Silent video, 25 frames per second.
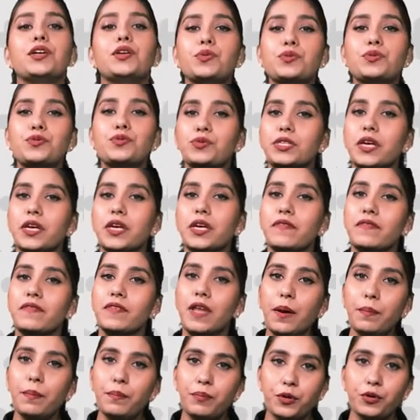used to
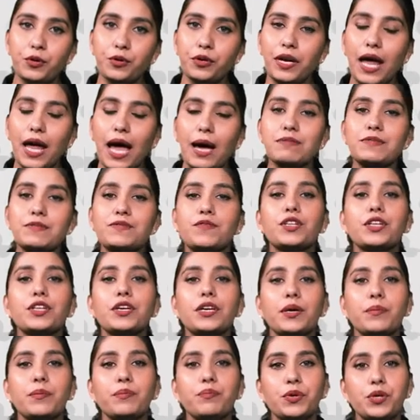develop programs for the
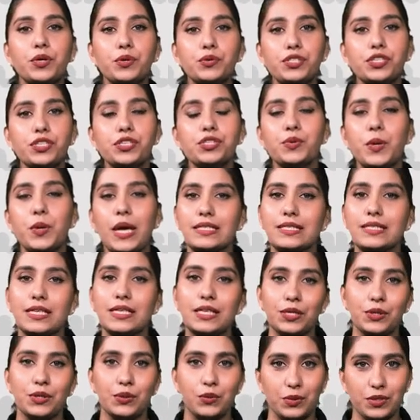computer to
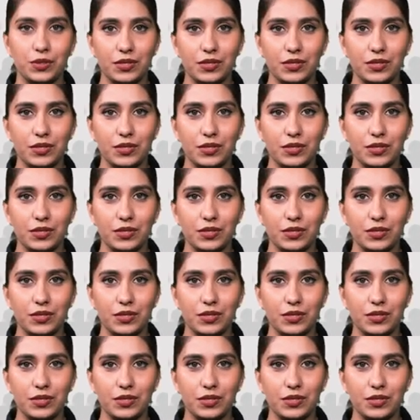execute.